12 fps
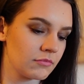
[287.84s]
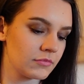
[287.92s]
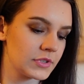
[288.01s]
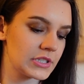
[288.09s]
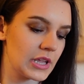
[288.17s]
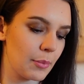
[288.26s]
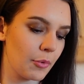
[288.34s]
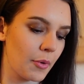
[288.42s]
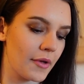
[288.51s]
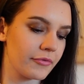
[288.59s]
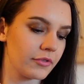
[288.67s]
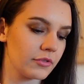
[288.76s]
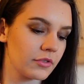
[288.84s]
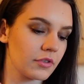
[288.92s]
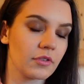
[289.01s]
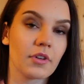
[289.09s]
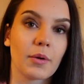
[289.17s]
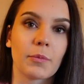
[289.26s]
step on my
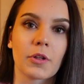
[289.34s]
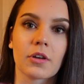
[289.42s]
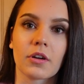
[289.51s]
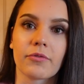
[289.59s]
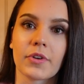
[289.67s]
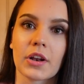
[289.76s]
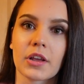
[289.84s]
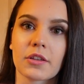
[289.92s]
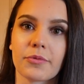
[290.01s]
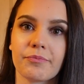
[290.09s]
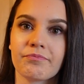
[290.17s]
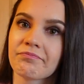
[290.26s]
foot, I'm not gonna feel it.